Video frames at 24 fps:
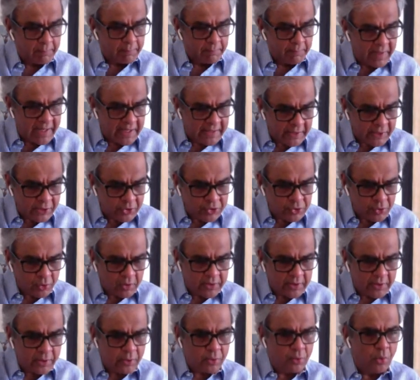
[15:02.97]
Making sure that
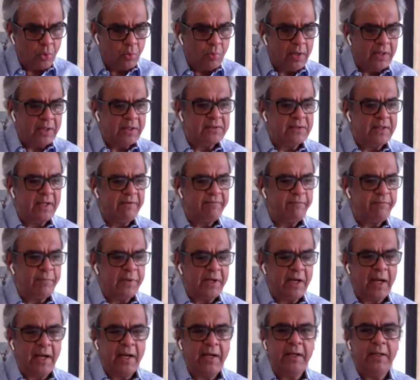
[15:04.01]
no one is left
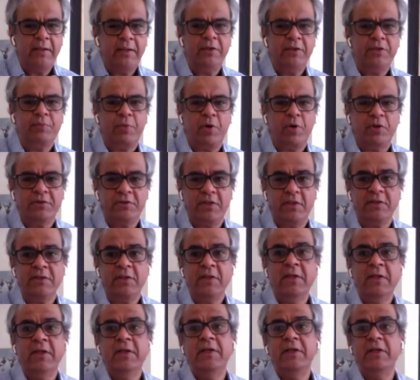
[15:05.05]
behind in this process
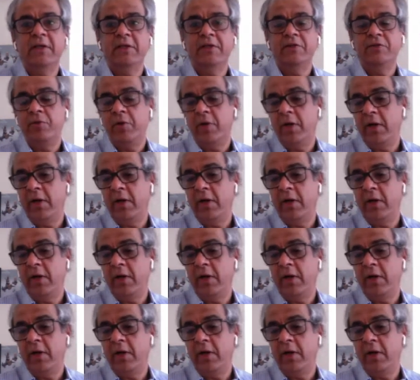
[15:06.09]
is really,